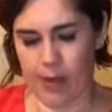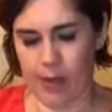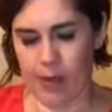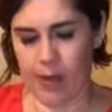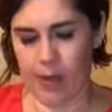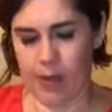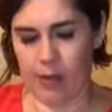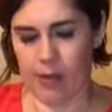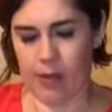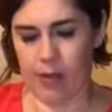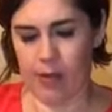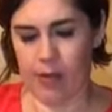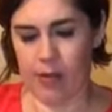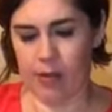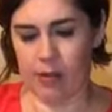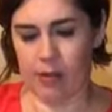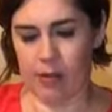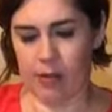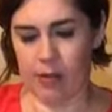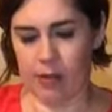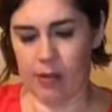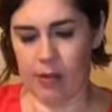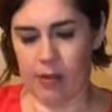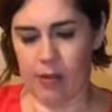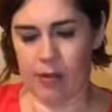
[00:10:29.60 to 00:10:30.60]
And
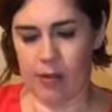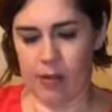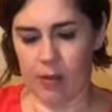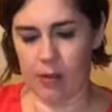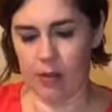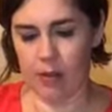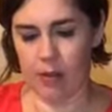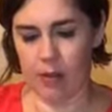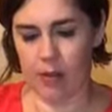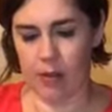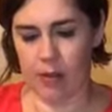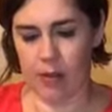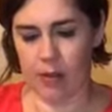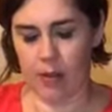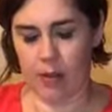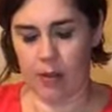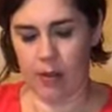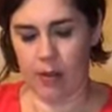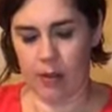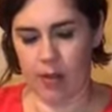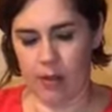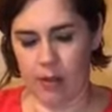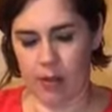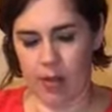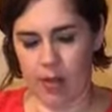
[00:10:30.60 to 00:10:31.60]
just
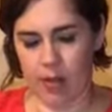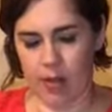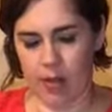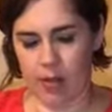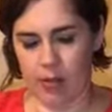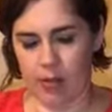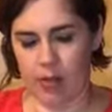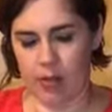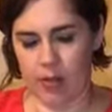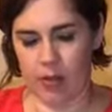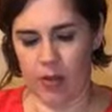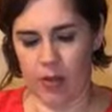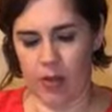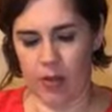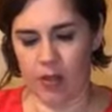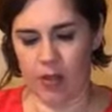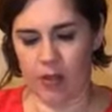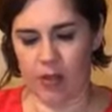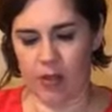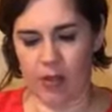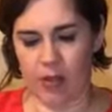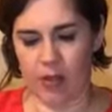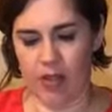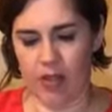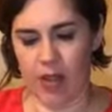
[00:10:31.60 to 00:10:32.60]
get it so that
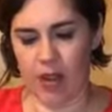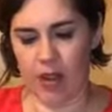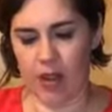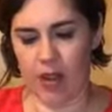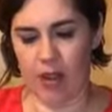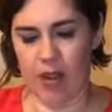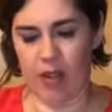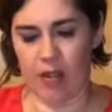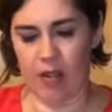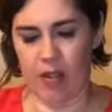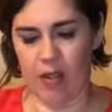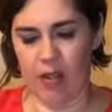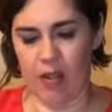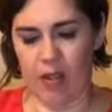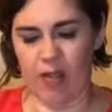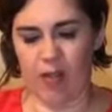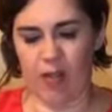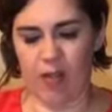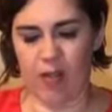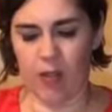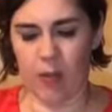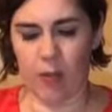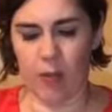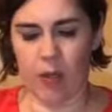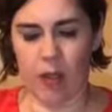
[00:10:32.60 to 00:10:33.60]
it'll stay enough
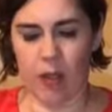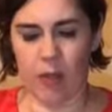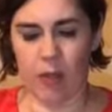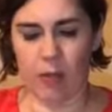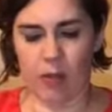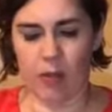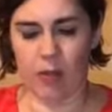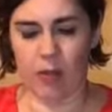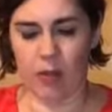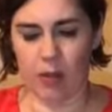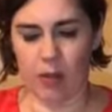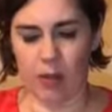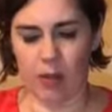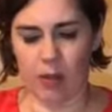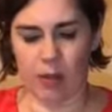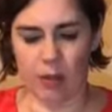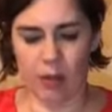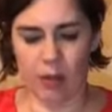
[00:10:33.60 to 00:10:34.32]
to be able to,